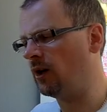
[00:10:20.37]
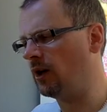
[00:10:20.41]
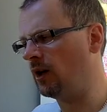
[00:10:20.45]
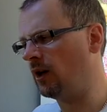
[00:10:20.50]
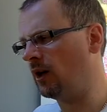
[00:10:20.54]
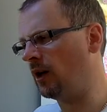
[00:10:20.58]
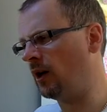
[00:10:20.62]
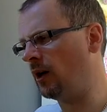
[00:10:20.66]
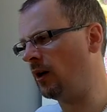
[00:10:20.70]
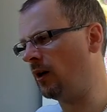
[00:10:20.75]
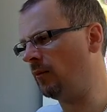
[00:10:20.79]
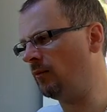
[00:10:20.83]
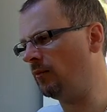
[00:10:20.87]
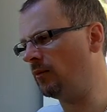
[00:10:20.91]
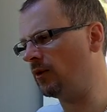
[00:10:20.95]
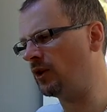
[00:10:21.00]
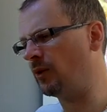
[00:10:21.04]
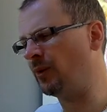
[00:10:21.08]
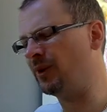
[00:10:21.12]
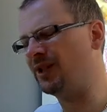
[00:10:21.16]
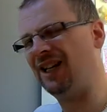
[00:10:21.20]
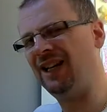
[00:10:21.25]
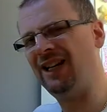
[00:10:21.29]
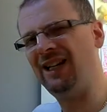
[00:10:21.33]

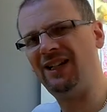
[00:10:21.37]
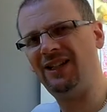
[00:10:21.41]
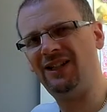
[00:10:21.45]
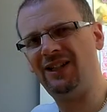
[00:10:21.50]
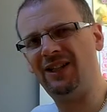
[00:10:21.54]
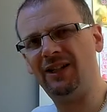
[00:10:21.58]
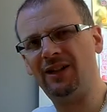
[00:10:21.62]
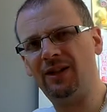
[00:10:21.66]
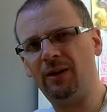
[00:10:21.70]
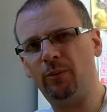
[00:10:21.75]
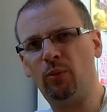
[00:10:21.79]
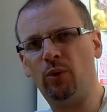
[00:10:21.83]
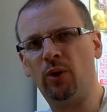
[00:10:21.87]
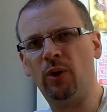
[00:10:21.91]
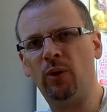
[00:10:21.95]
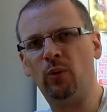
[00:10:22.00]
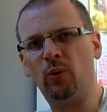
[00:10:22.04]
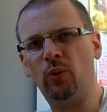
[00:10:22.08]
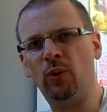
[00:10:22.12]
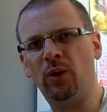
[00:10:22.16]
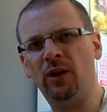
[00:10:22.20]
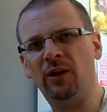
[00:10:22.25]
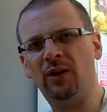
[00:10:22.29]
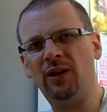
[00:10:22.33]
so it's easier to
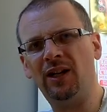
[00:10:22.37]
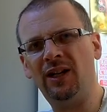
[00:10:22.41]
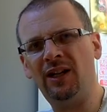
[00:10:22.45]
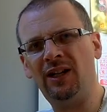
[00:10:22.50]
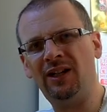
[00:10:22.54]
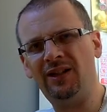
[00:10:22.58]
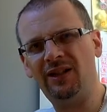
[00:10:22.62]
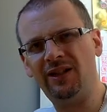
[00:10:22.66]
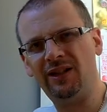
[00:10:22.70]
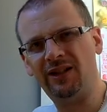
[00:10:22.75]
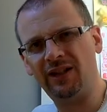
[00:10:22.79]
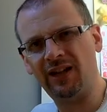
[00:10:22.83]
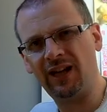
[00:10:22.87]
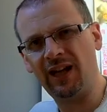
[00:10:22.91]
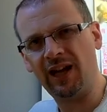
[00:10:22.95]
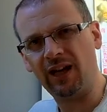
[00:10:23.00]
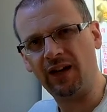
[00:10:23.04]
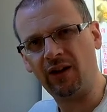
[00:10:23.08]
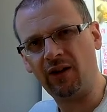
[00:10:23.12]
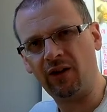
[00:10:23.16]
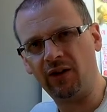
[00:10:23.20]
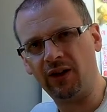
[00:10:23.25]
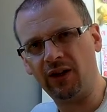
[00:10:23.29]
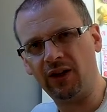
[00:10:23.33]
print with, easier to
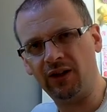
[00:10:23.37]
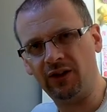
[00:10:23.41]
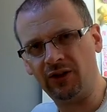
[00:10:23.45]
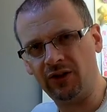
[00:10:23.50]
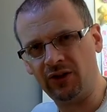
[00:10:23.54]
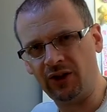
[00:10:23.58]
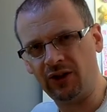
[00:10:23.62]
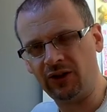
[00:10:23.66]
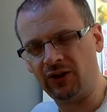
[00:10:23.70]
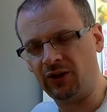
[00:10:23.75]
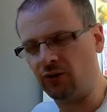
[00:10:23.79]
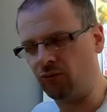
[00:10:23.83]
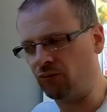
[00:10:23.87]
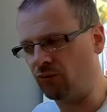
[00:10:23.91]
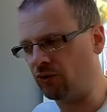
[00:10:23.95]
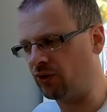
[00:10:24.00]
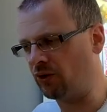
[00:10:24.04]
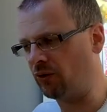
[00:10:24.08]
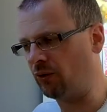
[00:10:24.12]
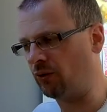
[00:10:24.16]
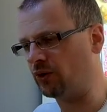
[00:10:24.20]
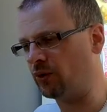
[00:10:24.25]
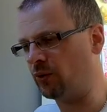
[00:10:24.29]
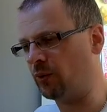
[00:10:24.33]
get kind of consistent
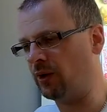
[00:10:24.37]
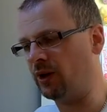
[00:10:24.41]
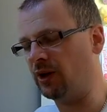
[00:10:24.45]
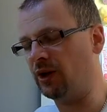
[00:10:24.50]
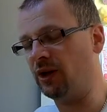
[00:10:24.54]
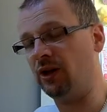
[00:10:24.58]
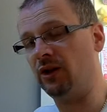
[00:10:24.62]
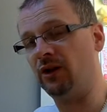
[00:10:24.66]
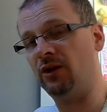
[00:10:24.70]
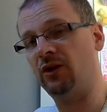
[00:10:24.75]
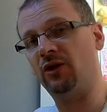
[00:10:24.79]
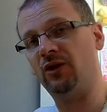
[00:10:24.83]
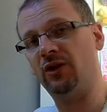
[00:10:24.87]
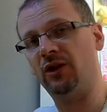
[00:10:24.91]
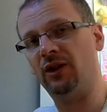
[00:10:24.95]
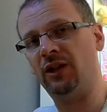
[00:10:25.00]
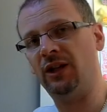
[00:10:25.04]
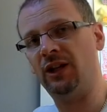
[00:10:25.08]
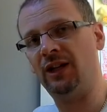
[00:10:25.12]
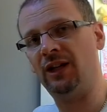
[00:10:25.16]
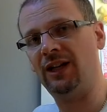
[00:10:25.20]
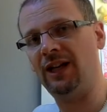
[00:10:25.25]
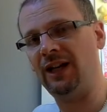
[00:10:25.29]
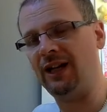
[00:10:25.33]
results with, and it doesn't
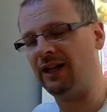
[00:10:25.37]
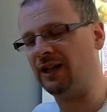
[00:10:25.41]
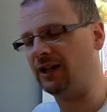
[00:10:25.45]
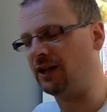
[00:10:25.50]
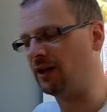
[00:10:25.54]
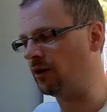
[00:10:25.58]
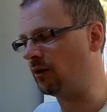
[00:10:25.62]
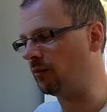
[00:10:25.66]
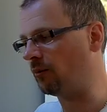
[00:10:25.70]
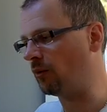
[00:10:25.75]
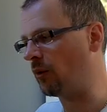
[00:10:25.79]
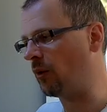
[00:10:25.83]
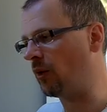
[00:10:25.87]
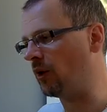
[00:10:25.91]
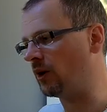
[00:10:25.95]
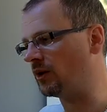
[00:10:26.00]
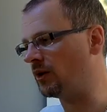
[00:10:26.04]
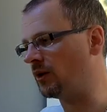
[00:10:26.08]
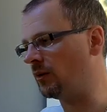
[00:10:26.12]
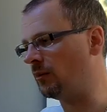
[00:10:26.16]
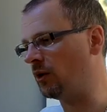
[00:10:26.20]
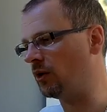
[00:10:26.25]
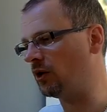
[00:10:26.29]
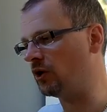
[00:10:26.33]
need heating up quite
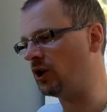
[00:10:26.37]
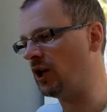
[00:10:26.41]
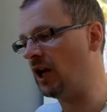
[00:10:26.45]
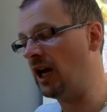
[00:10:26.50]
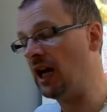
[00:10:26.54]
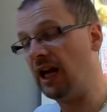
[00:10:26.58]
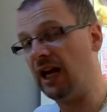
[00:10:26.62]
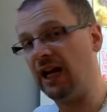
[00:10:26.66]
so much.